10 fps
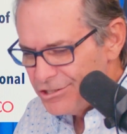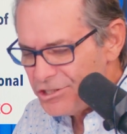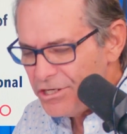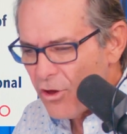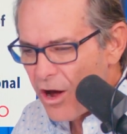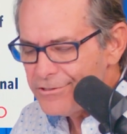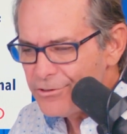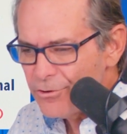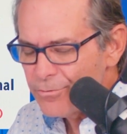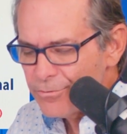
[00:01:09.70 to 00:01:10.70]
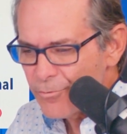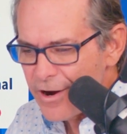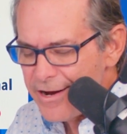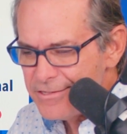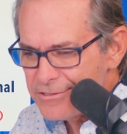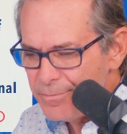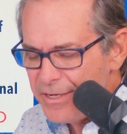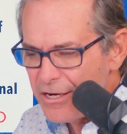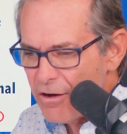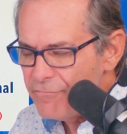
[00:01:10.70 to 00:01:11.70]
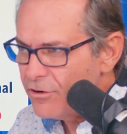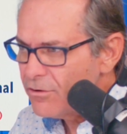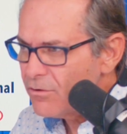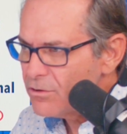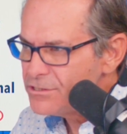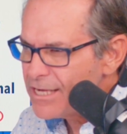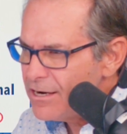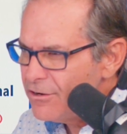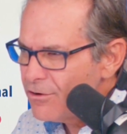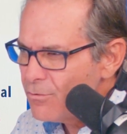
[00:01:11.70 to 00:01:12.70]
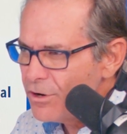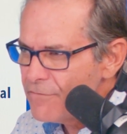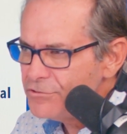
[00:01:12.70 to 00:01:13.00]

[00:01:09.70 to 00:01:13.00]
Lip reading: She lost her race to be governor or senator or whatever.